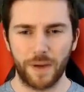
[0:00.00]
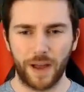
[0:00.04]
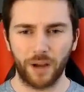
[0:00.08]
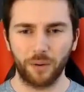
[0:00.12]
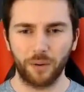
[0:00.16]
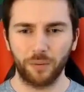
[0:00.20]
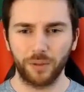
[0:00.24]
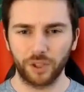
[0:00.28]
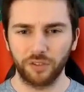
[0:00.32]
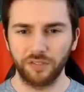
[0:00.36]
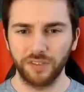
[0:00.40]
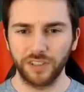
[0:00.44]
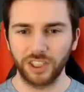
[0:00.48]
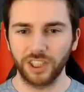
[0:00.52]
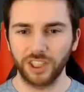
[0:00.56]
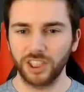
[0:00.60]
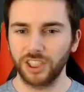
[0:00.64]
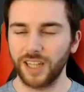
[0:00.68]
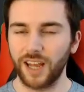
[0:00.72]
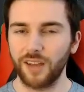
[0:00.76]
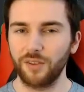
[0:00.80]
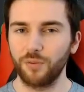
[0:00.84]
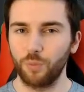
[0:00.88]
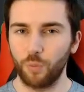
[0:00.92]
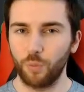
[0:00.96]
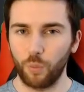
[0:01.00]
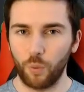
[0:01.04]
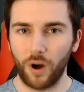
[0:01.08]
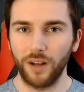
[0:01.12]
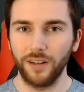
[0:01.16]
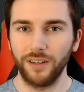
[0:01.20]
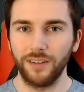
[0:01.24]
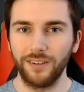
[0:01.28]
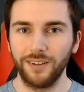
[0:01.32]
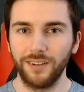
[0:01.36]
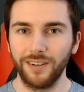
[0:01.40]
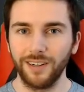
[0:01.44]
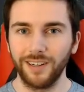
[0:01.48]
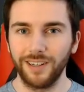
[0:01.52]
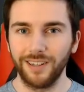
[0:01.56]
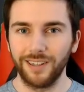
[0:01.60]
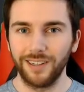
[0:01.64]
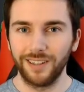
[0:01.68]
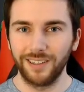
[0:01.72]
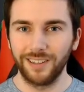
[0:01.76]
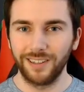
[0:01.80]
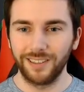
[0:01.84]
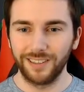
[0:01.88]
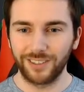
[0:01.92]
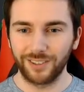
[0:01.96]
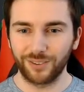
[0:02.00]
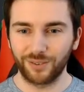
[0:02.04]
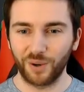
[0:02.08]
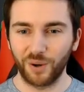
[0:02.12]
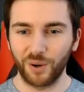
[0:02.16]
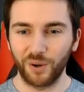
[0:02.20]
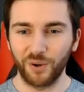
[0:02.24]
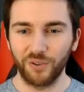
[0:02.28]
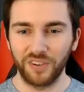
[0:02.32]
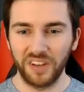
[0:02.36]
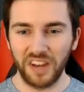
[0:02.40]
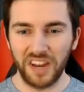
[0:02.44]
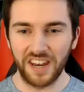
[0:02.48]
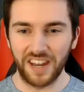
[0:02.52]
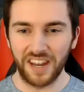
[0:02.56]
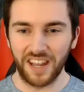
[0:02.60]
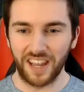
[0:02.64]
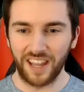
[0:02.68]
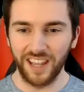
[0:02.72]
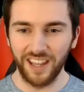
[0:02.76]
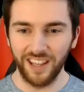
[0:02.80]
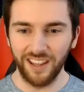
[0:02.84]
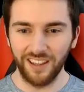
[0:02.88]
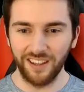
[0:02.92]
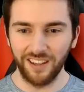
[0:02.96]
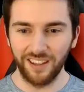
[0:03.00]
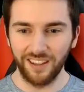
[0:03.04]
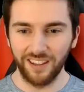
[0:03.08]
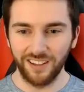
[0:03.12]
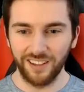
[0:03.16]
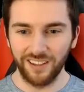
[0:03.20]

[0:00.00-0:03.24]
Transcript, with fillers: pack, which obviously just has one DeRozan in it.